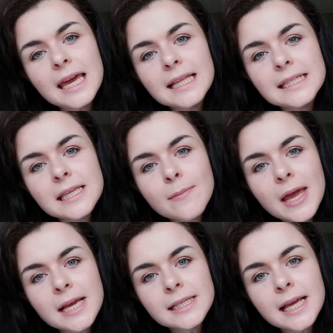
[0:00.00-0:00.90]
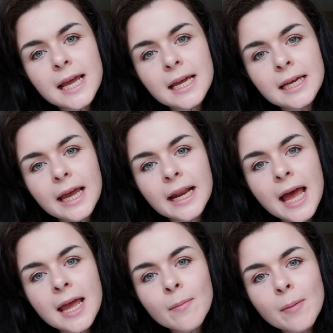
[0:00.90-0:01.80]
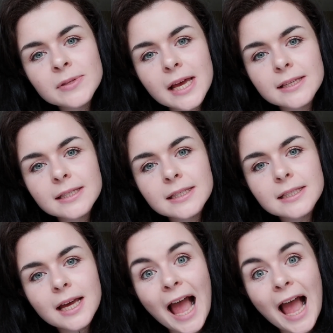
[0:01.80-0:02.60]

It's amazing and I'm obsessed.